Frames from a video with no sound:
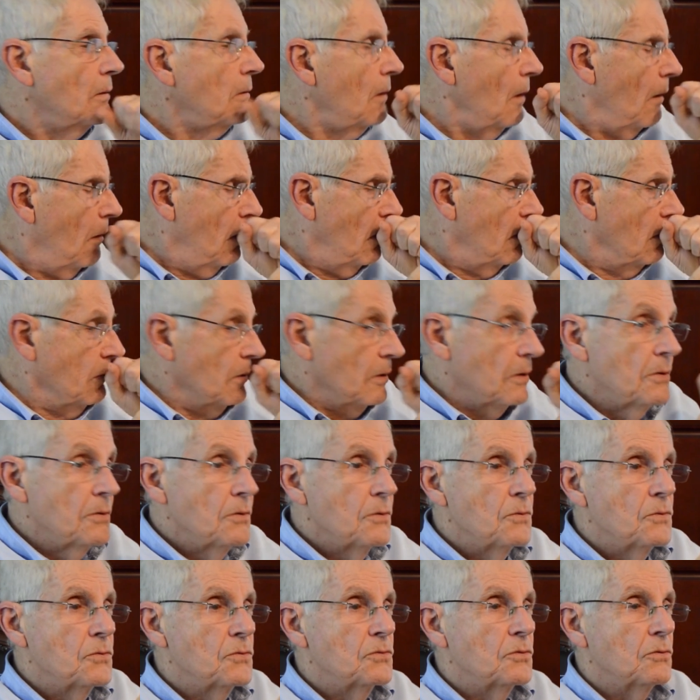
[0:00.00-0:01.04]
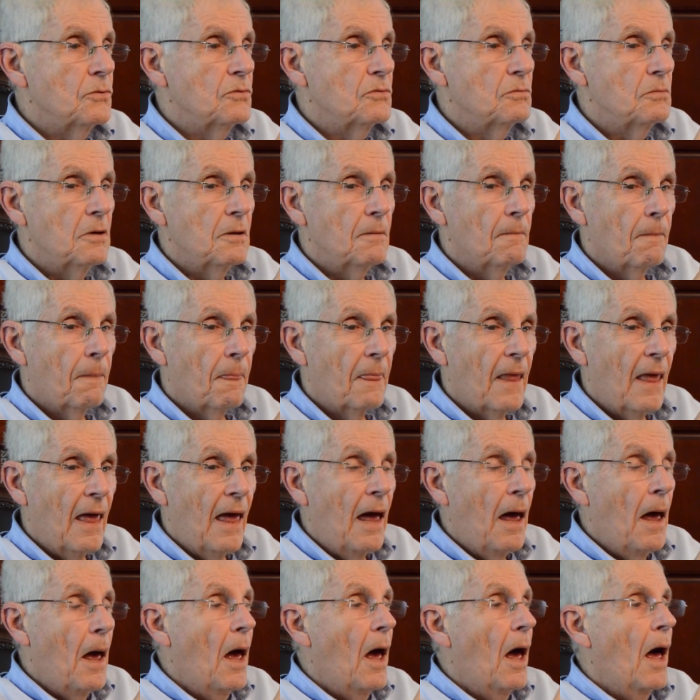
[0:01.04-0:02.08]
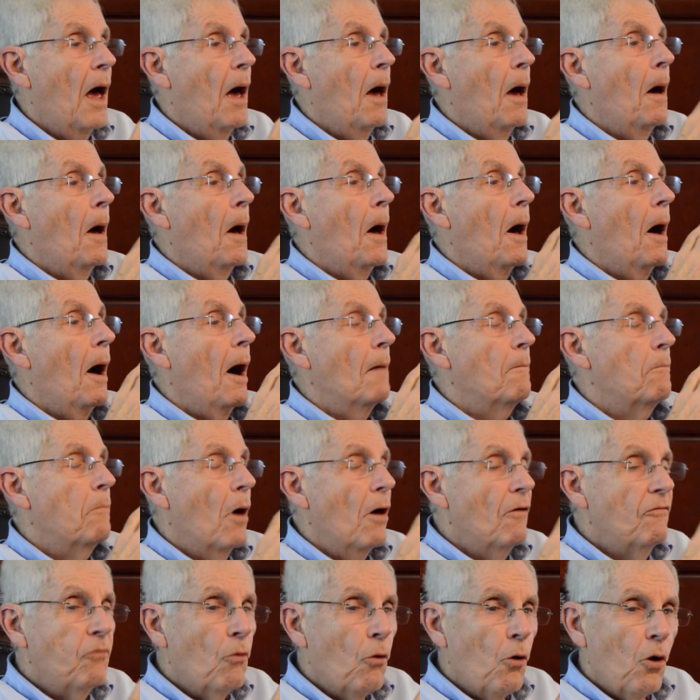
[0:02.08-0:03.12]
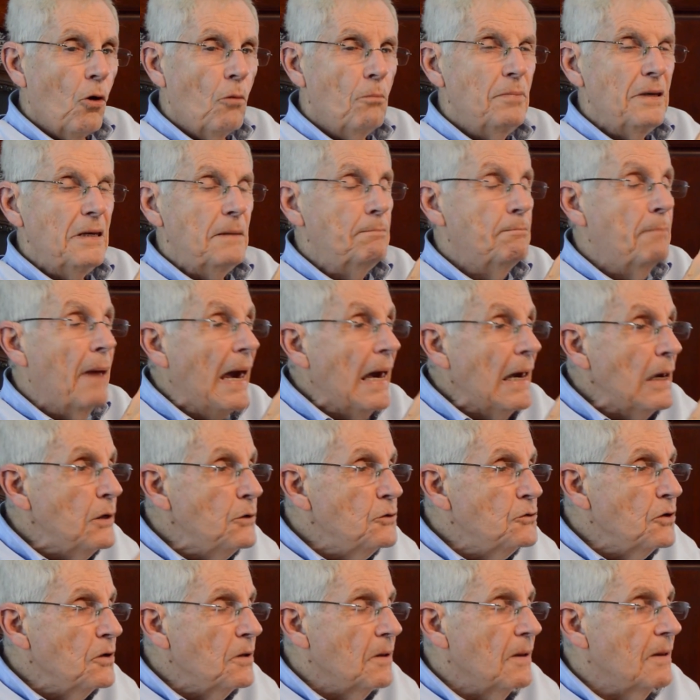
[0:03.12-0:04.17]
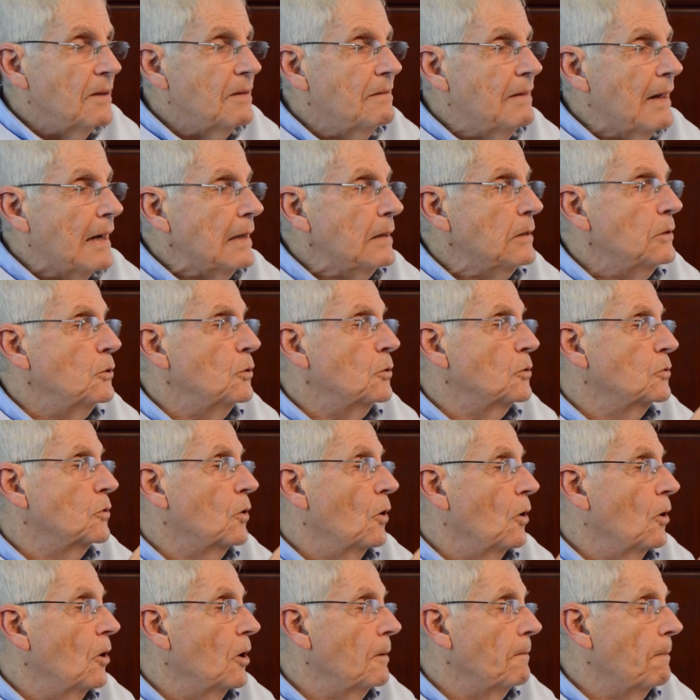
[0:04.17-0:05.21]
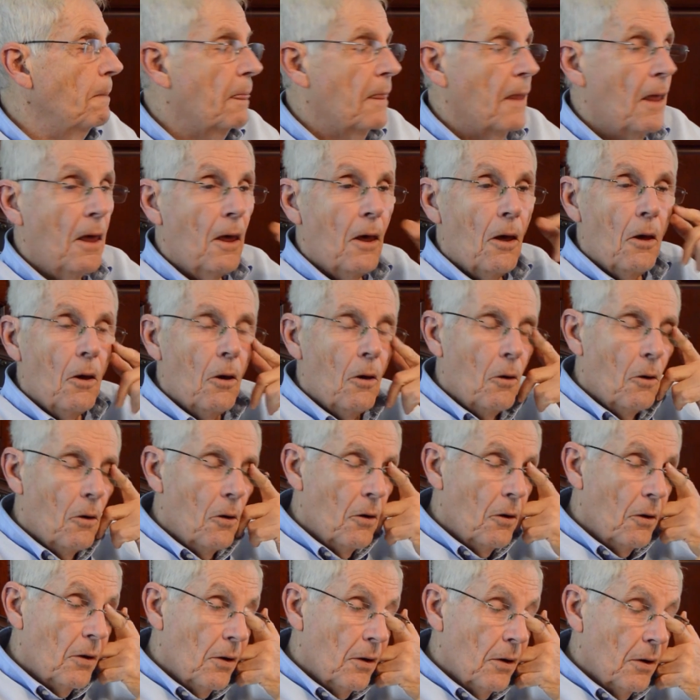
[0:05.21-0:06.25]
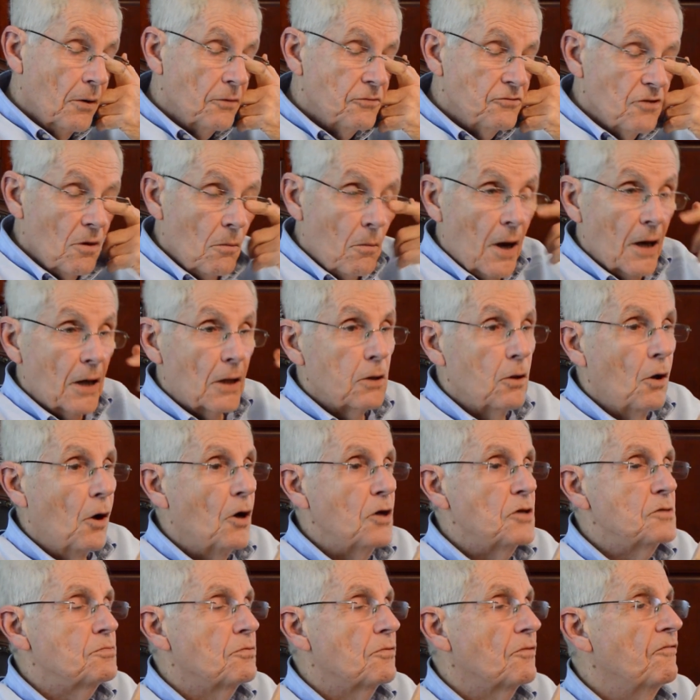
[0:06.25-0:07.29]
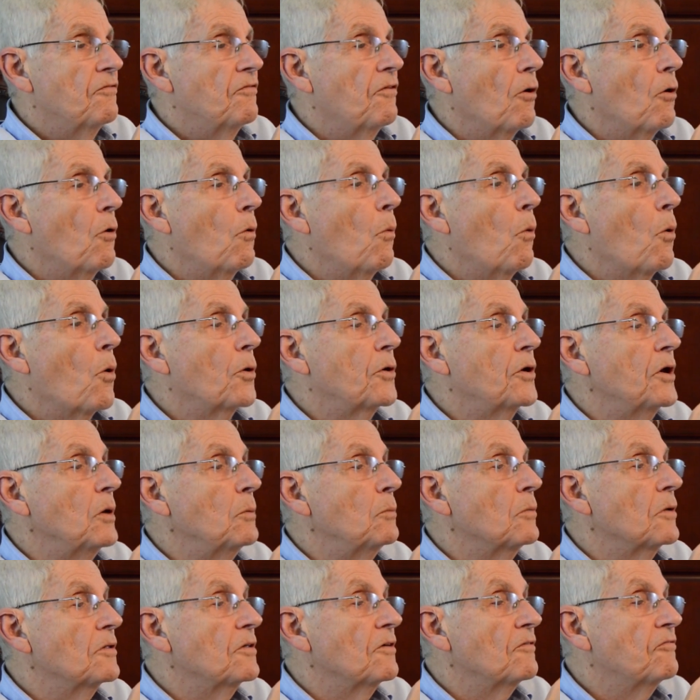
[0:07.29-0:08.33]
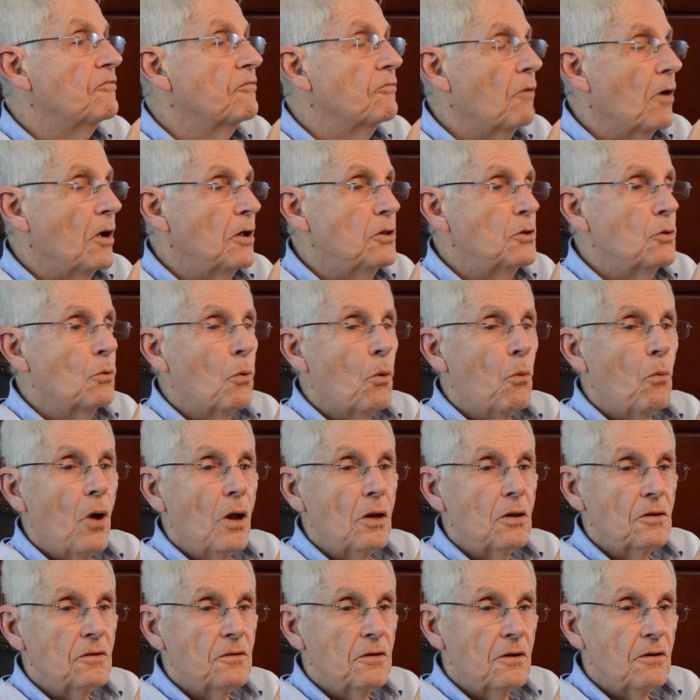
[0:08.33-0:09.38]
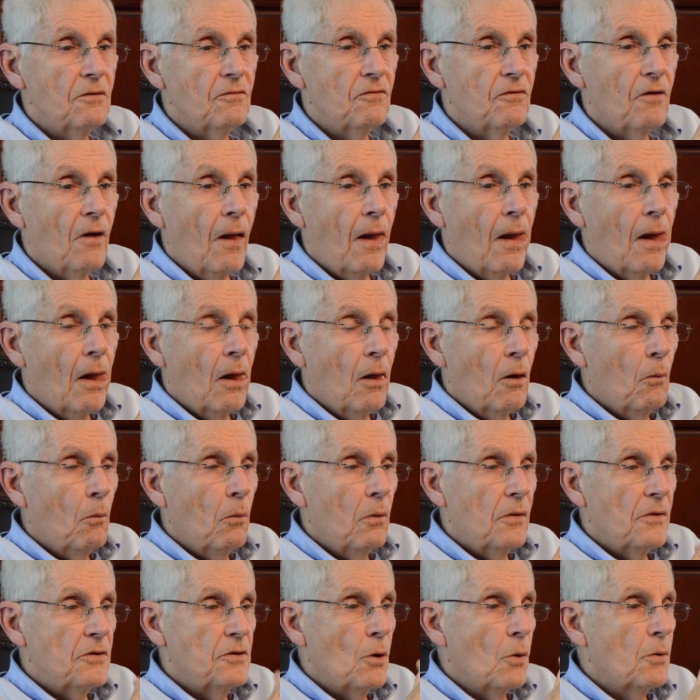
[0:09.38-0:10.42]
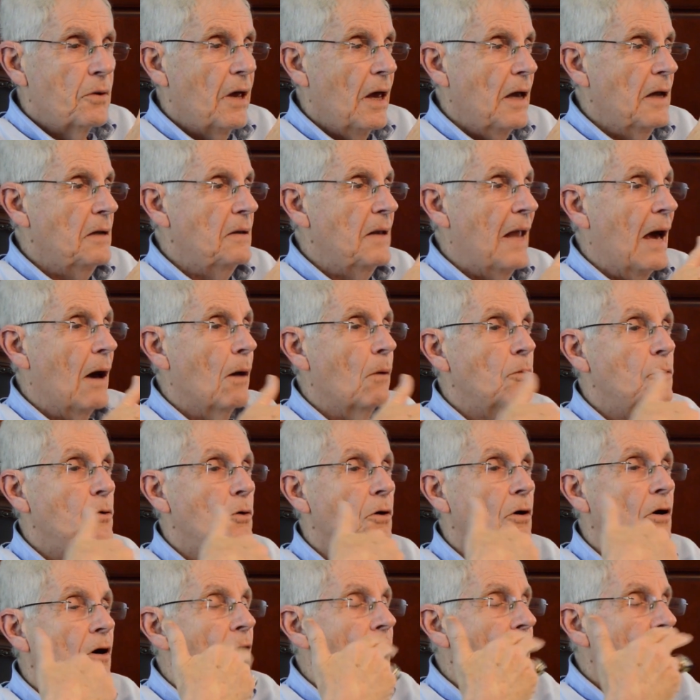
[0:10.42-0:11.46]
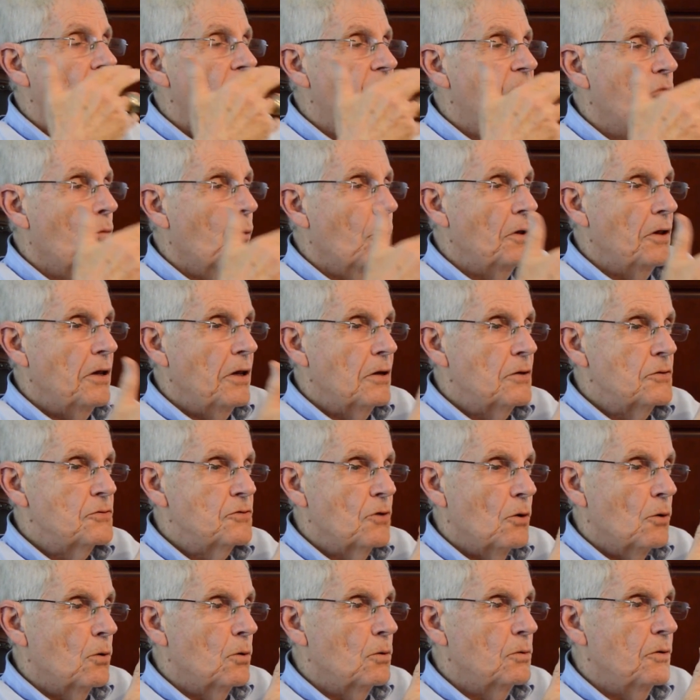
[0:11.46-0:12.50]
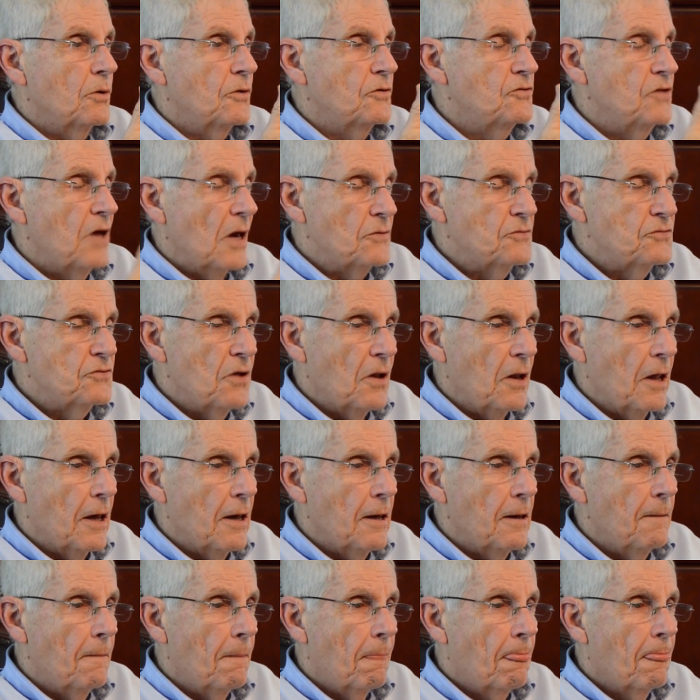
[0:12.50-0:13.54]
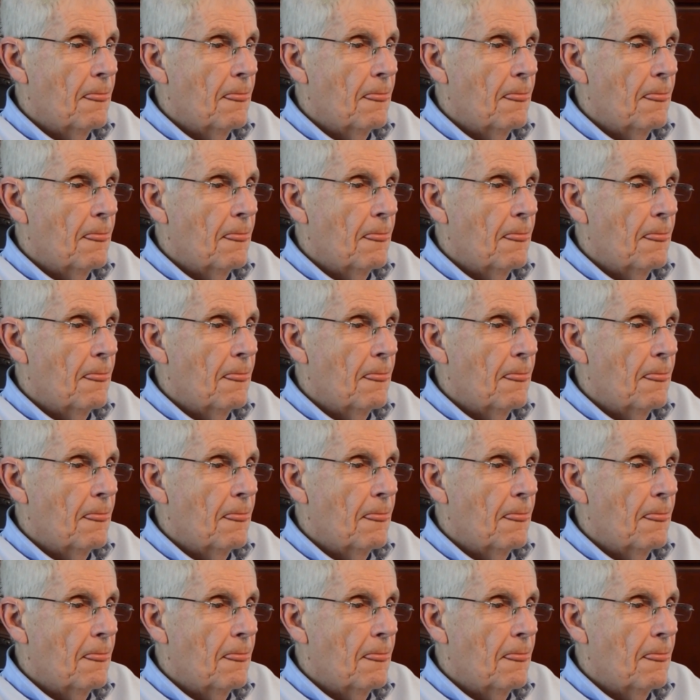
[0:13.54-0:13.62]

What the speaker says: Excuse me. Above all, be patient and take your time. Some of my clients prefer working with a friend or a relative. But it's okay, now you're 40 years old, it's yesterday.